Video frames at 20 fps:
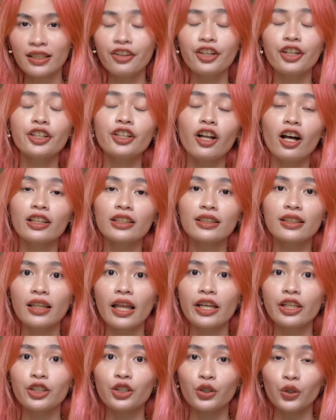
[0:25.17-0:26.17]
They're not
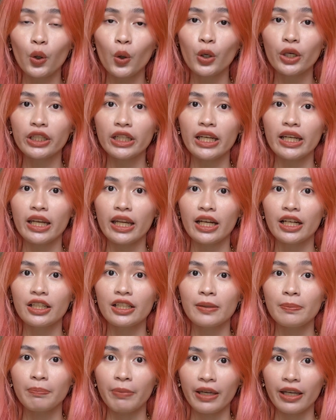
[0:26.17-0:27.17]
like your
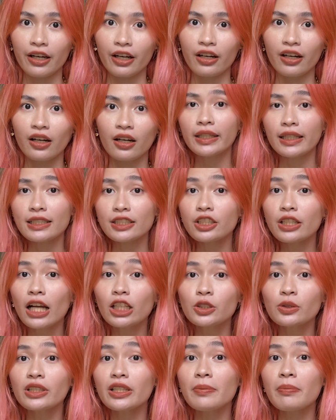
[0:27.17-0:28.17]
ordinary pair. These are
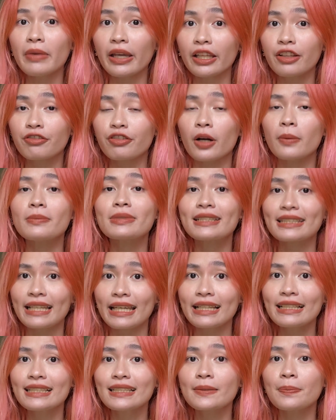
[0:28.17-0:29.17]
actually made from
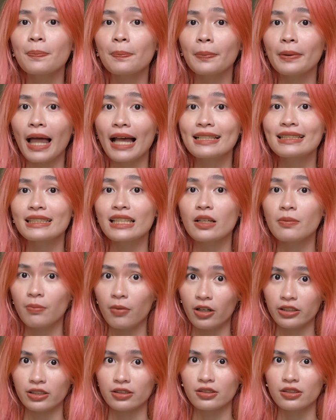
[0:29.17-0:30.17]
6 plastic
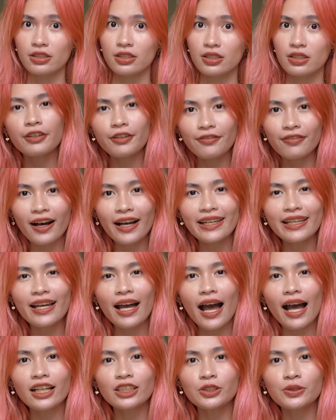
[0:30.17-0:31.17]
bottles. VIVAIA
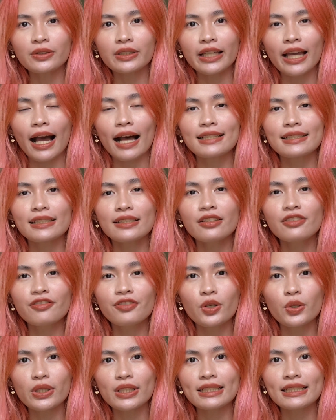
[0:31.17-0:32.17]
actually has an
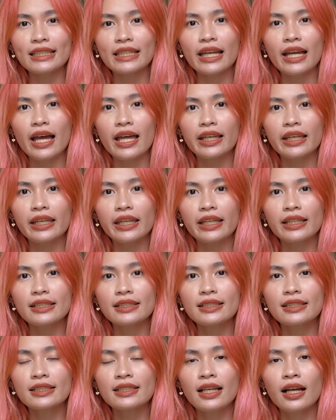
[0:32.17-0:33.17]
advocacy and
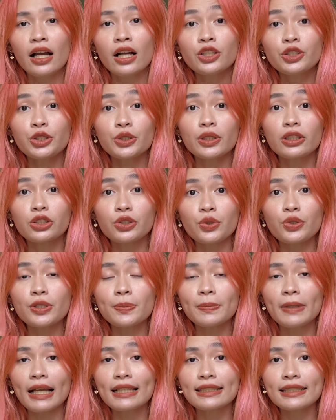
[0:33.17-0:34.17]
it's to reduce
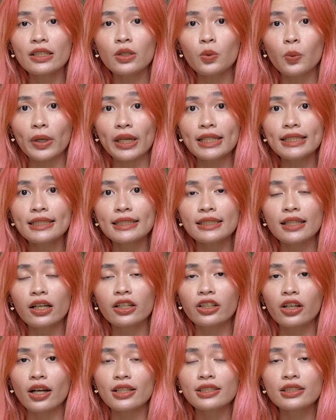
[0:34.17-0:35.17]
plastic waste
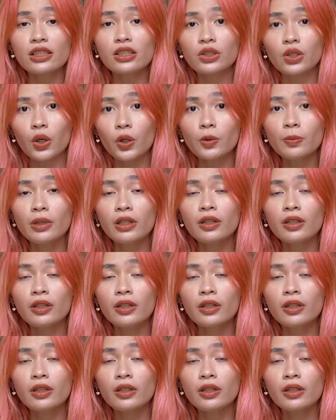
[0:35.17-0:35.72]
across the globe.